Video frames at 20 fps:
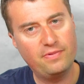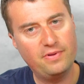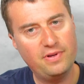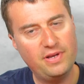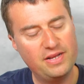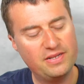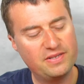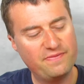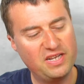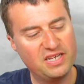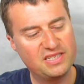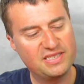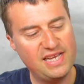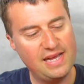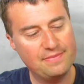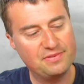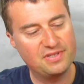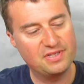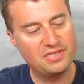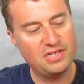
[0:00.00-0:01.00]
it
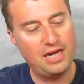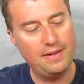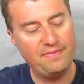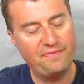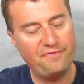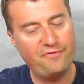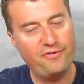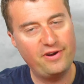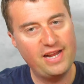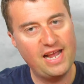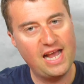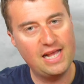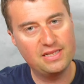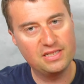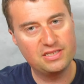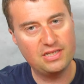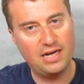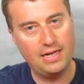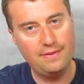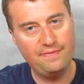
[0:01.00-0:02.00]
accepts the Type 3 and the
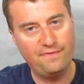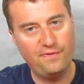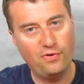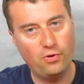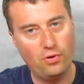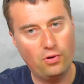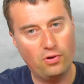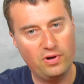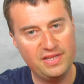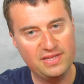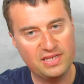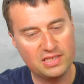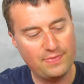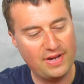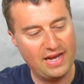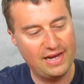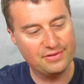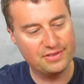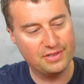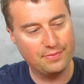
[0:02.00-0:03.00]
Type 4 in this
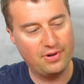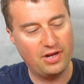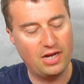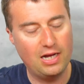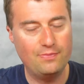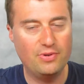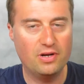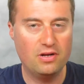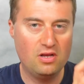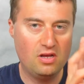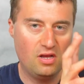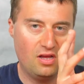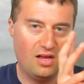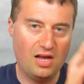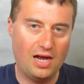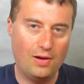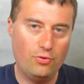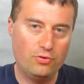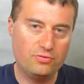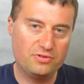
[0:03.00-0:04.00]
power supply, but
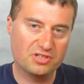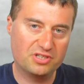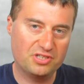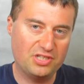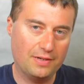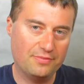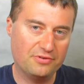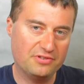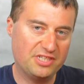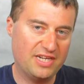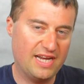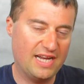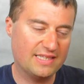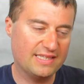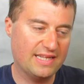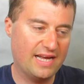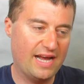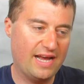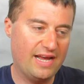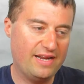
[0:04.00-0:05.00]
I will just double check
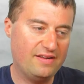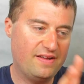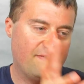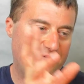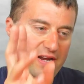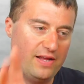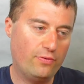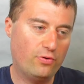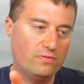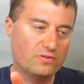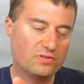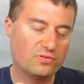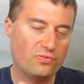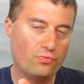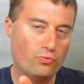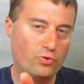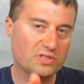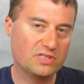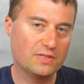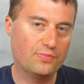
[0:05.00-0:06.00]
that, and if anyone
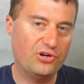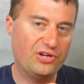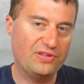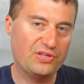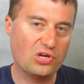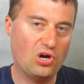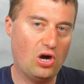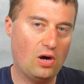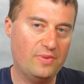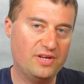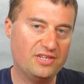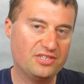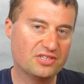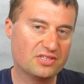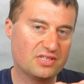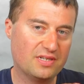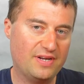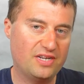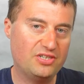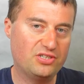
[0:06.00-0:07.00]
wants to put it in the comment just
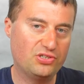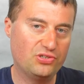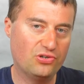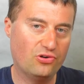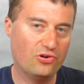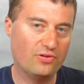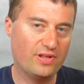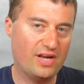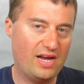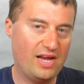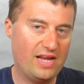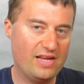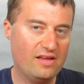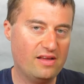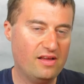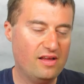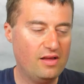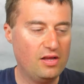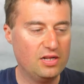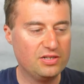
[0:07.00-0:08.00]
to make sure that I
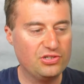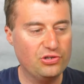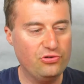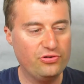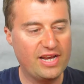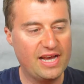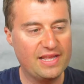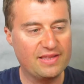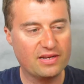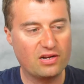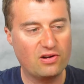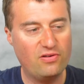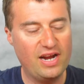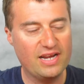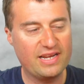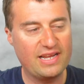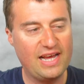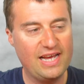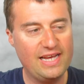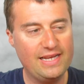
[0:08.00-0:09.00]
do get the correct
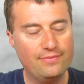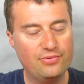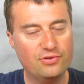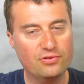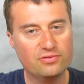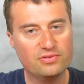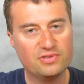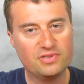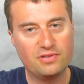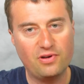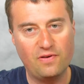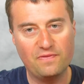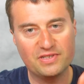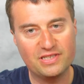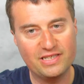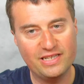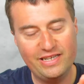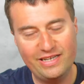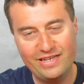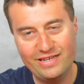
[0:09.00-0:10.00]
cables.
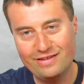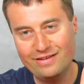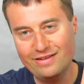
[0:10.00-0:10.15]
Obviously,